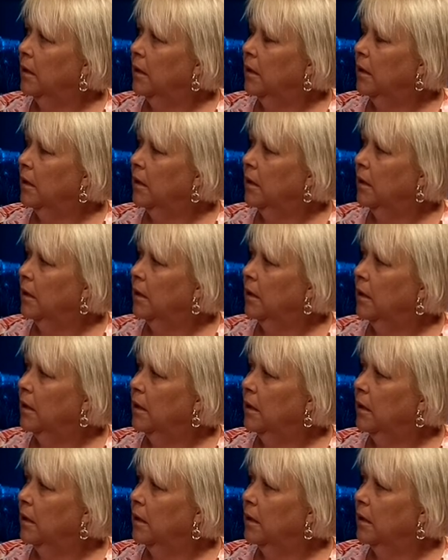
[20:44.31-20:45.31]

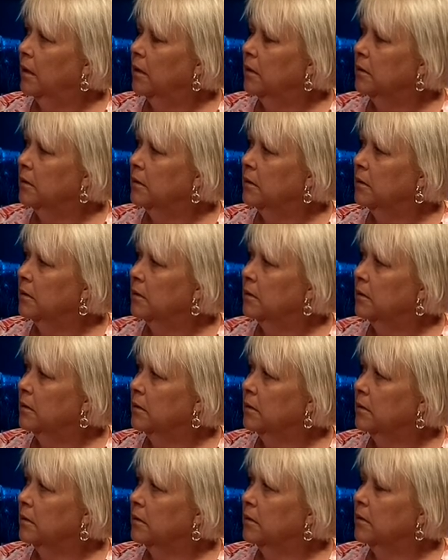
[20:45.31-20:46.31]

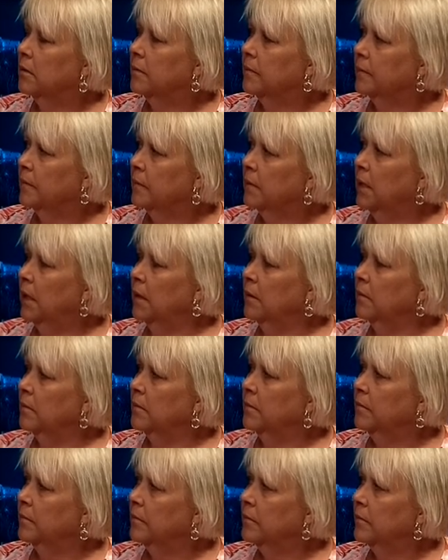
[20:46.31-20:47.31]

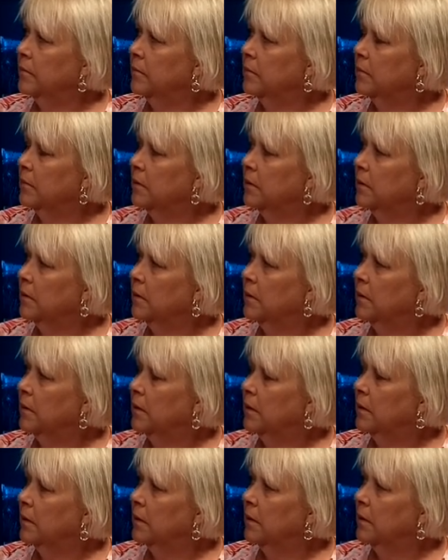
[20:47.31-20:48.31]

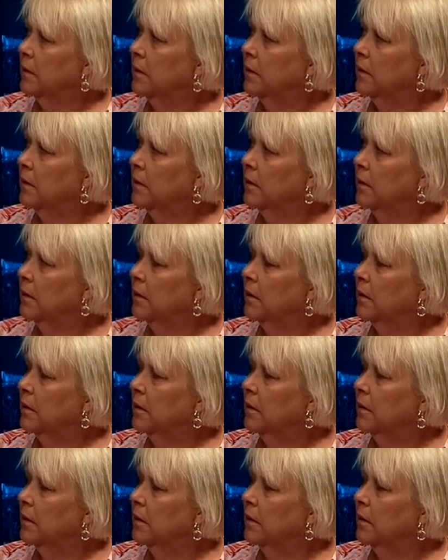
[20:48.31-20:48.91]
(silent)